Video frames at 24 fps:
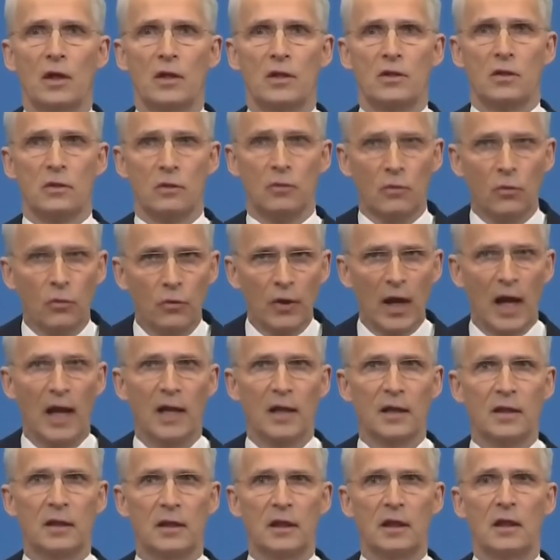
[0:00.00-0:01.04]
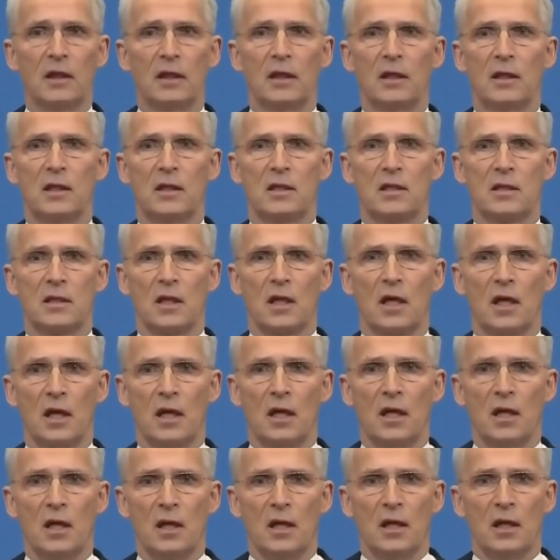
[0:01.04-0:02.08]
It's a new reality. It's, uh,
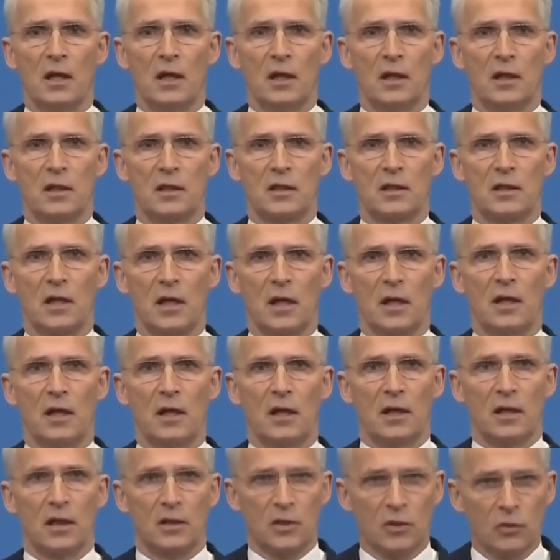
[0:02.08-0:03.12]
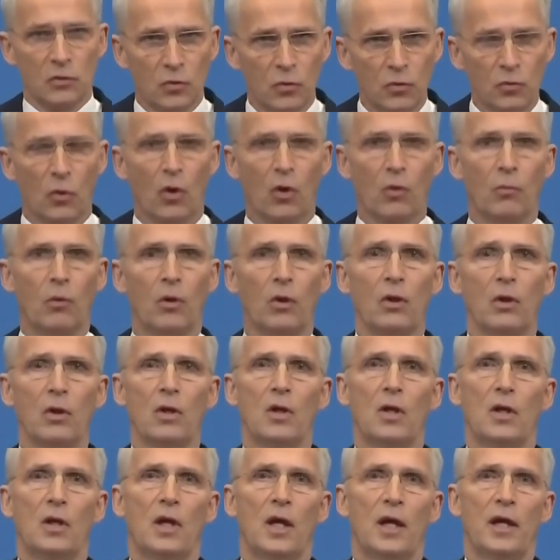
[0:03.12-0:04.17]
it's, uh, it's a new
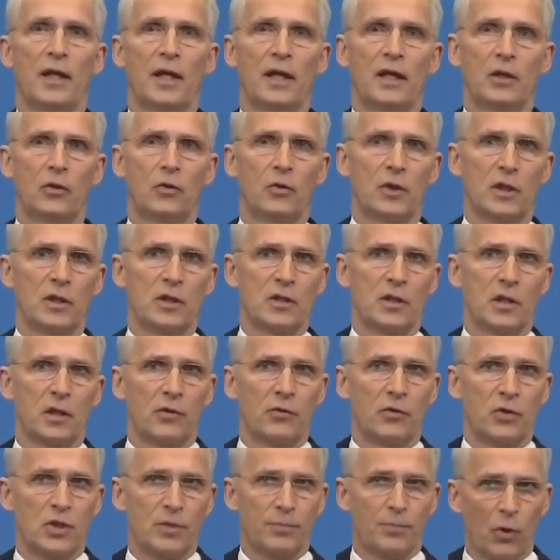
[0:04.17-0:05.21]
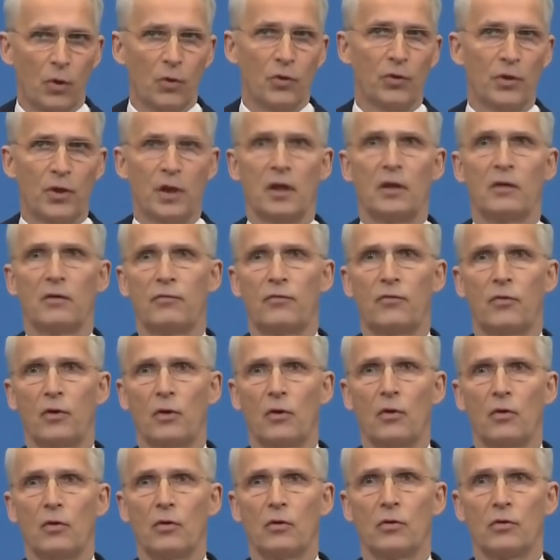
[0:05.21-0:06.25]
normal, and NATO is responding for
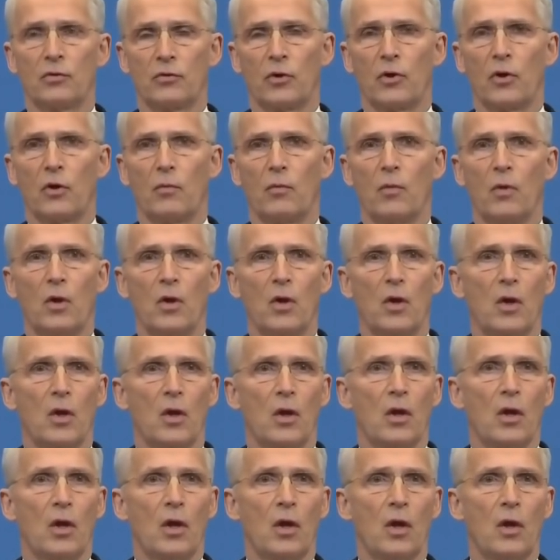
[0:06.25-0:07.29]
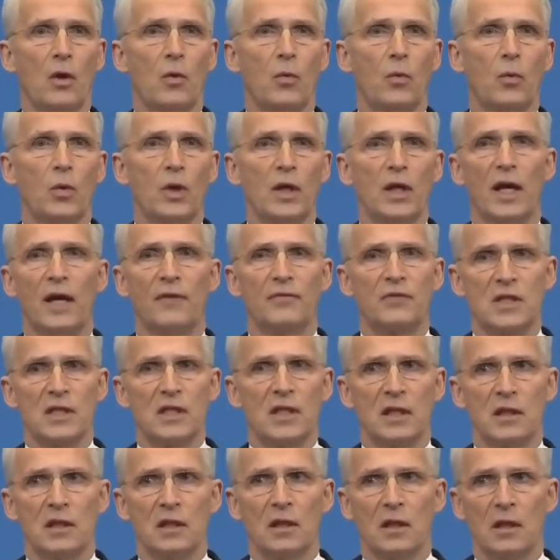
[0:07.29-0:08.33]
the long term. Uh, we have
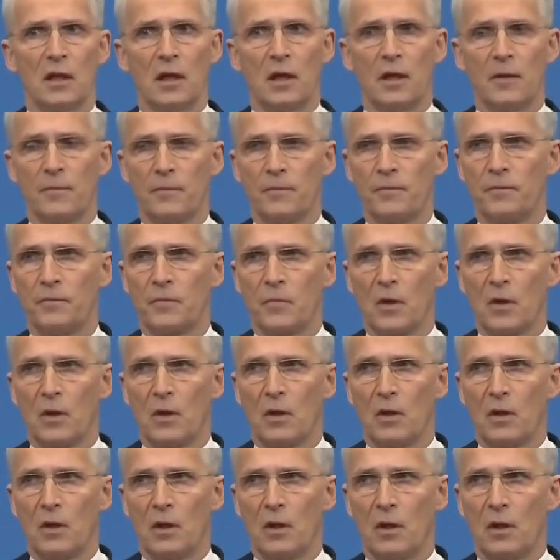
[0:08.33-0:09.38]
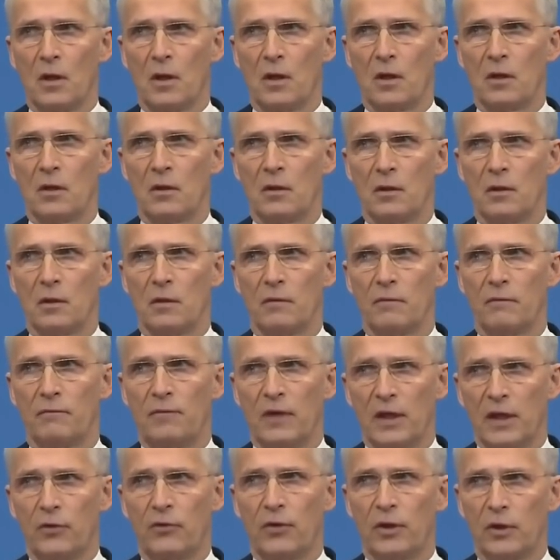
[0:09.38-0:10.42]
seen um, uh,
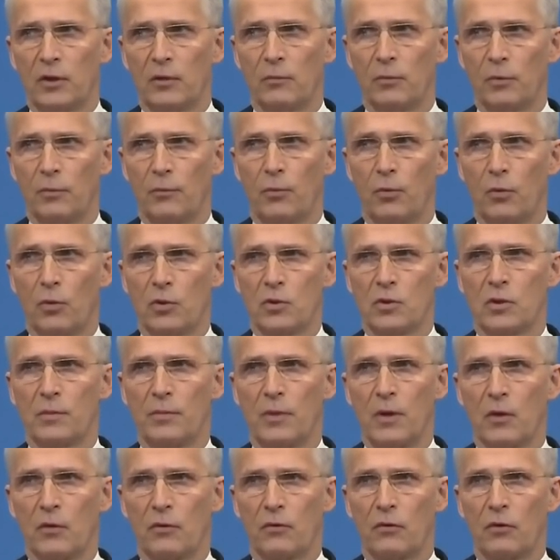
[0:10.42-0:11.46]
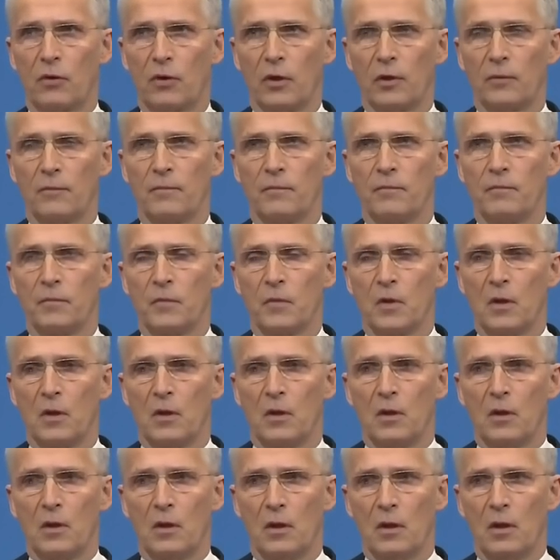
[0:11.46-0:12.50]
very credible reports about uh,
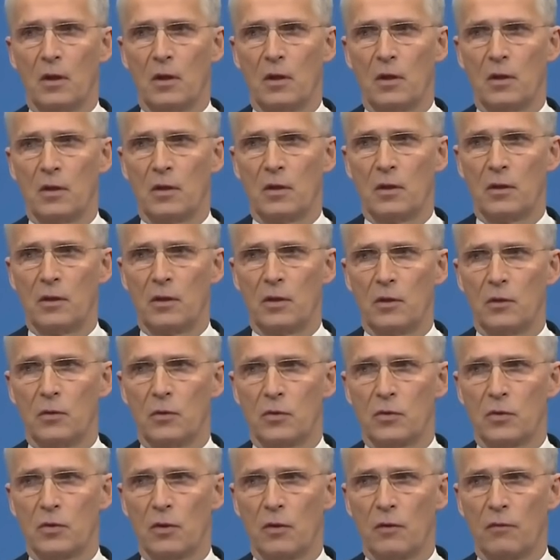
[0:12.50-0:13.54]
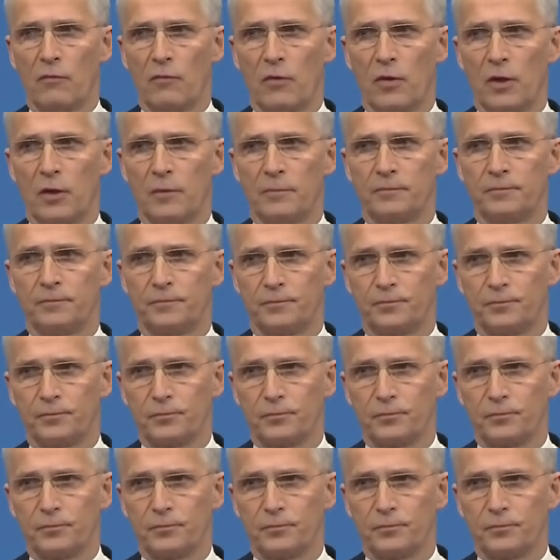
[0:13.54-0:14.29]
uh, the use of um,